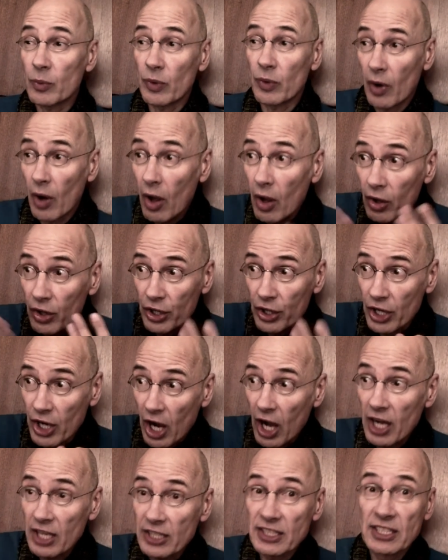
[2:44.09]
we're all
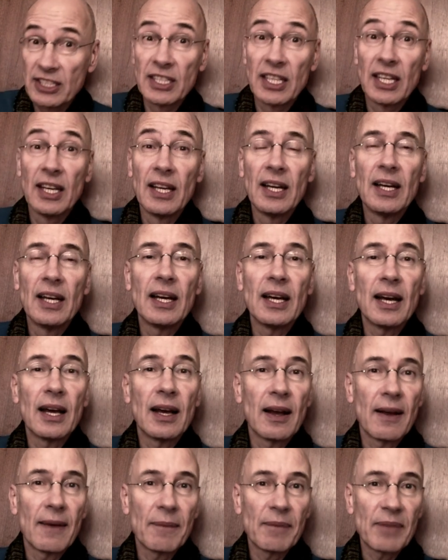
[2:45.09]
gods.
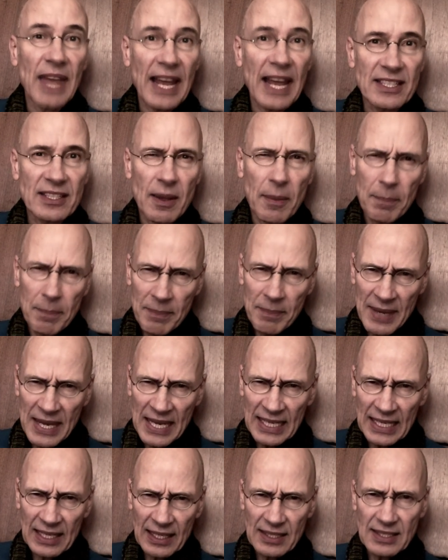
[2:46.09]
That is a
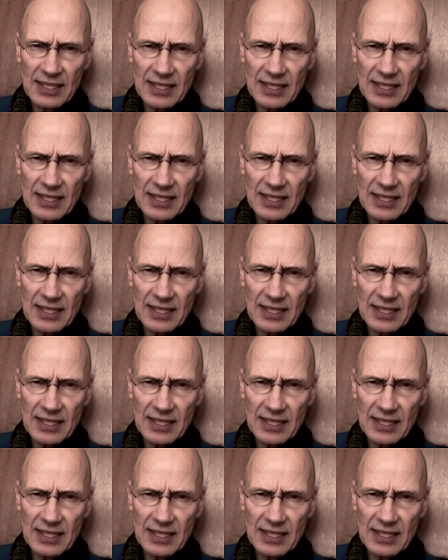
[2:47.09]
meaningless